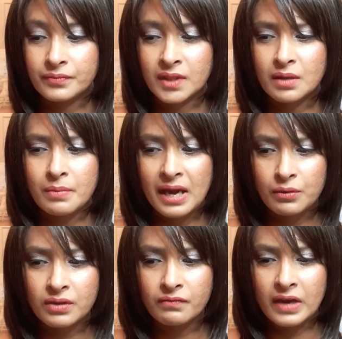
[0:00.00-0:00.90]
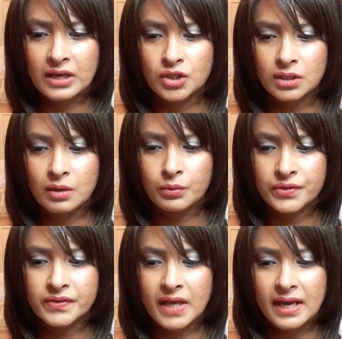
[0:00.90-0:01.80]
The mouth infection, I
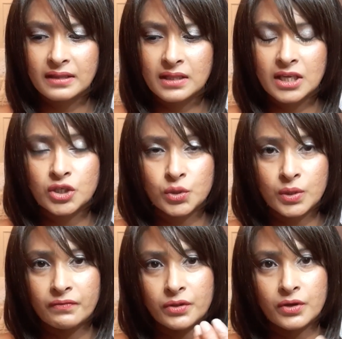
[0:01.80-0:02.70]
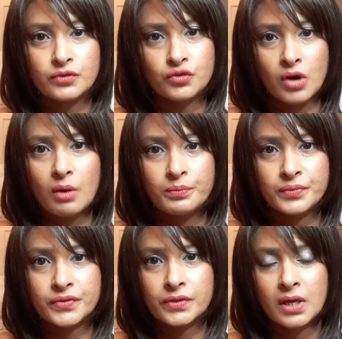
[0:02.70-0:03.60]
would say that they do give you those
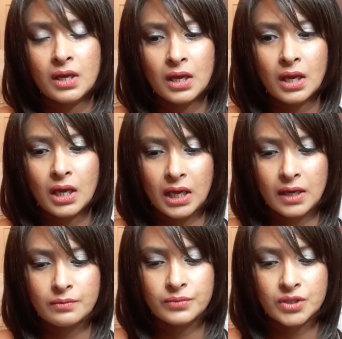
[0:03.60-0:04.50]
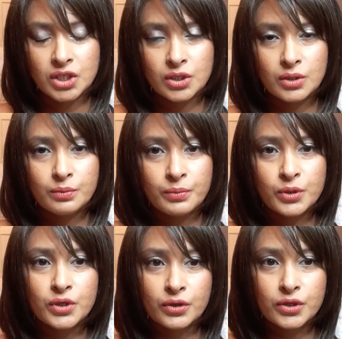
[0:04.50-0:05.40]
drops to
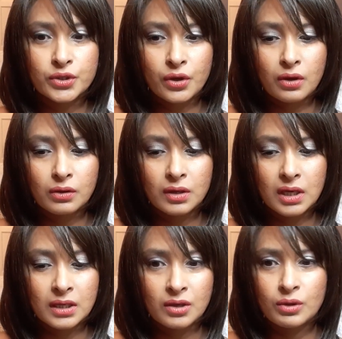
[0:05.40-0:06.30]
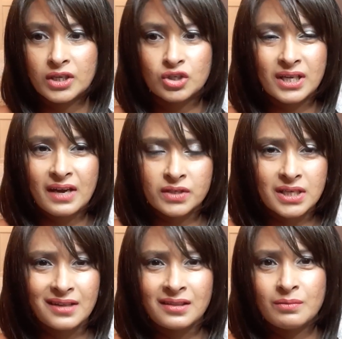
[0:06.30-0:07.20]
put on your tongue. You literally have to
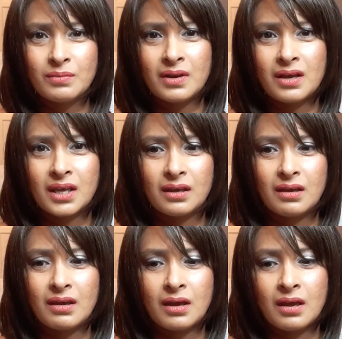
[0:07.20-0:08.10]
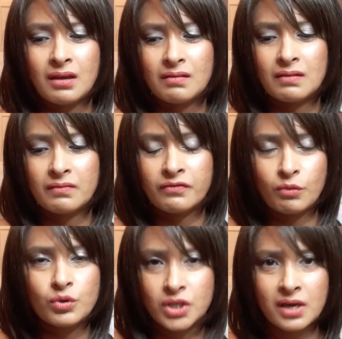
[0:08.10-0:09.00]
take them like
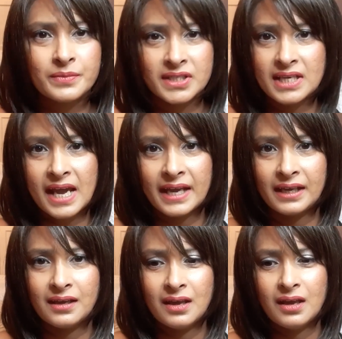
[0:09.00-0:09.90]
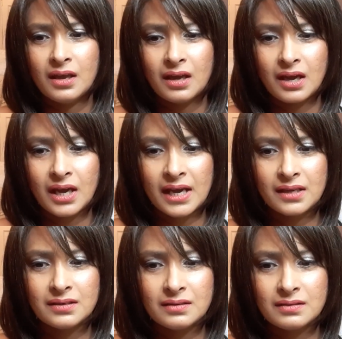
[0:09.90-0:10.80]
4 times a day,
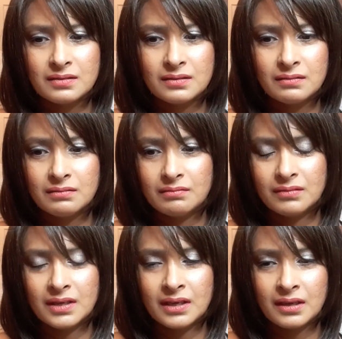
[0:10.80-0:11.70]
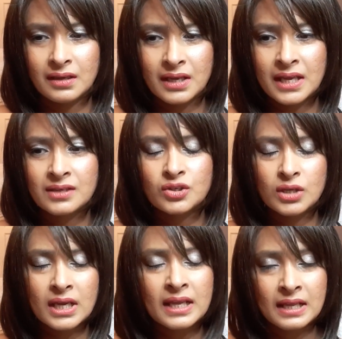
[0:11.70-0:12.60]
and
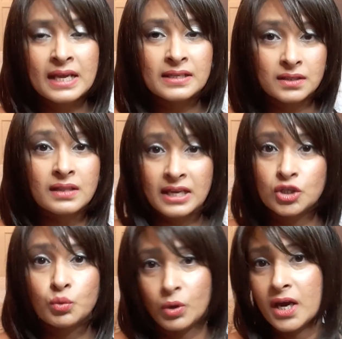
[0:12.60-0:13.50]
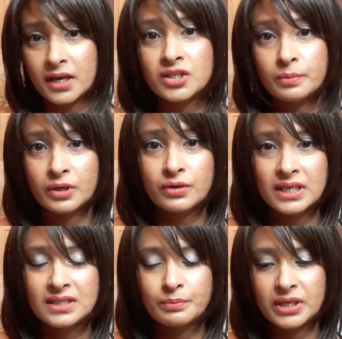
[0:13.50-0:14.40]
they do work, to
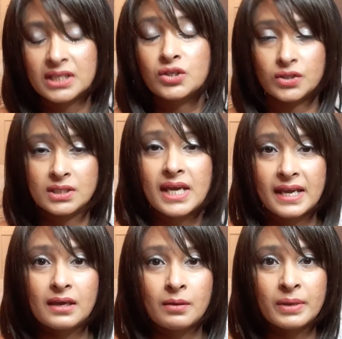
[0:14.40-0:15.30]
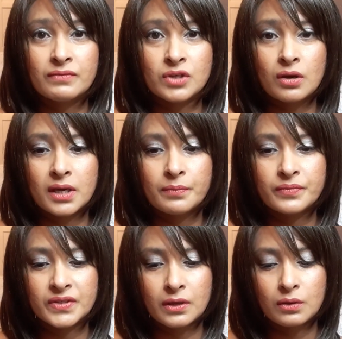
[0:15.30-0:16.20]
honest, but it does take a bit of time.
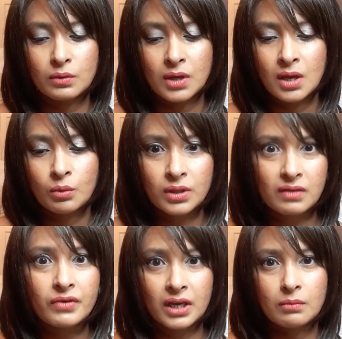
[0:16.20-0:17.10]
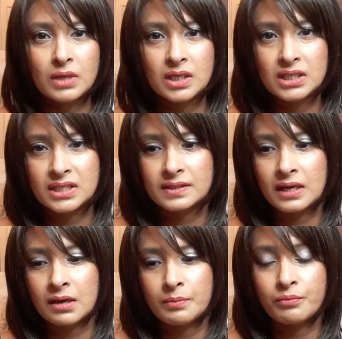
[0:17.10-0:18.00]
So what they've recommended is that
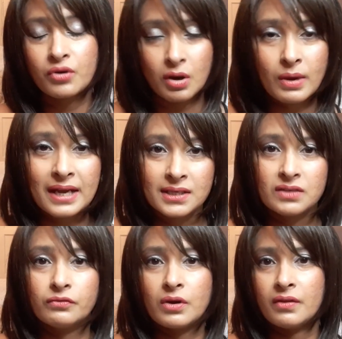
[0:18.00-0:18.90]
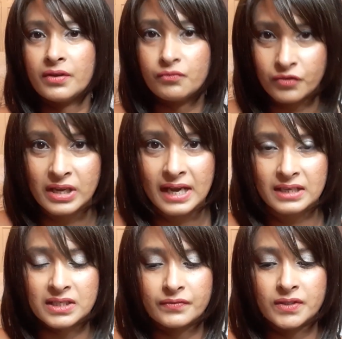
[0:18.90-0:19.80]
I'm proactive rather than
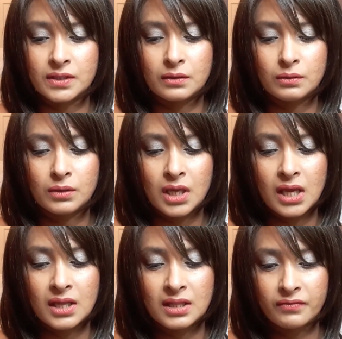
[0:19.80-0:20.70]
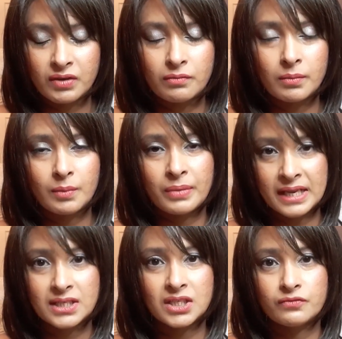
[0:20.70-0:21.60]
reactive. So they've given me
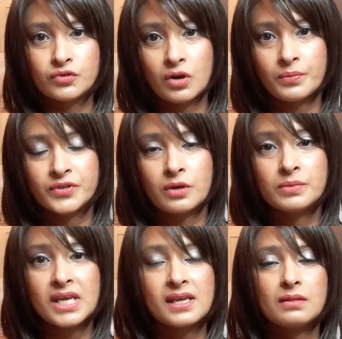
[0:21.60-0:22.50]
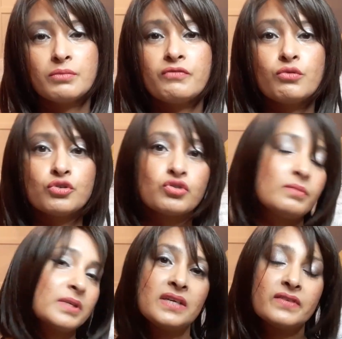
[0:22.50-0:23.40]
plenty of drops, so I'm taking them before the
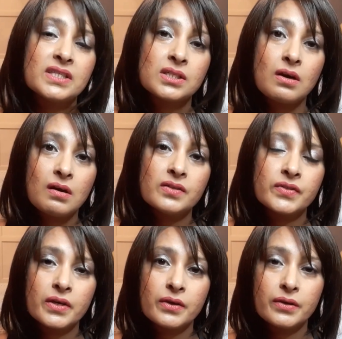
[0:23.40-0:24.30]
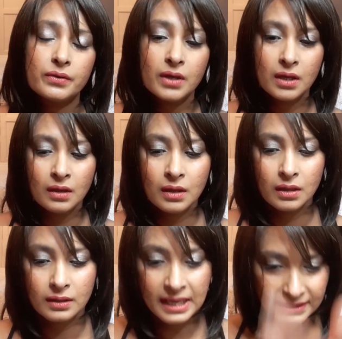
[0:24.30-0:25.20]
treatment even starts. So
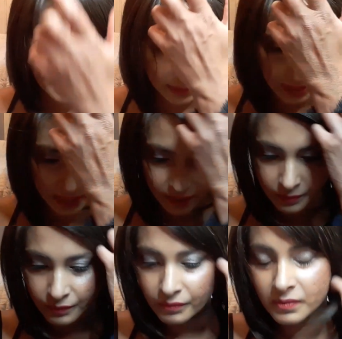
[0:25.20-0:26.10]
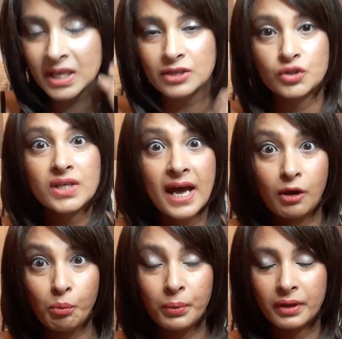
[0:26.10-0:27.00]
that's that does
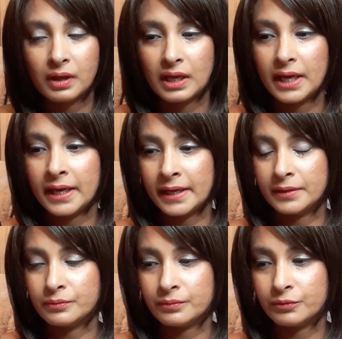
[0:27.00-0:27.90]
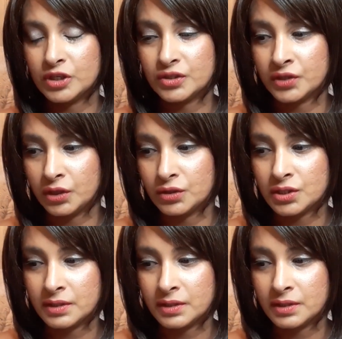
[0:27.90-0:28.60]
help, which is good.